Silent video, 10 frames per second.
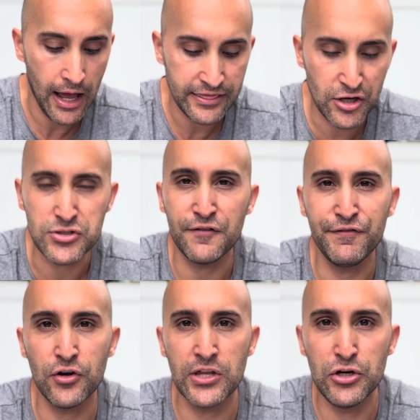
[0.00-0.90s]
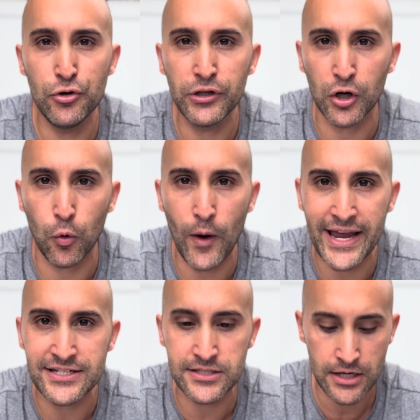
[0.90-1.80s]
There's a fear that nuclear
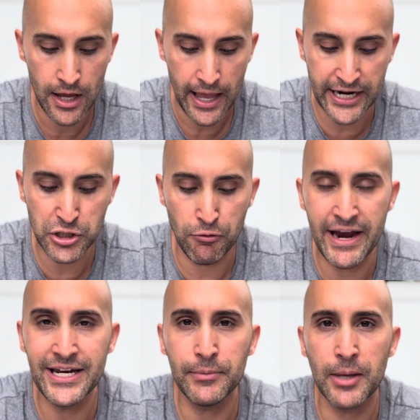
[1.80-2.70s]
waste and uranium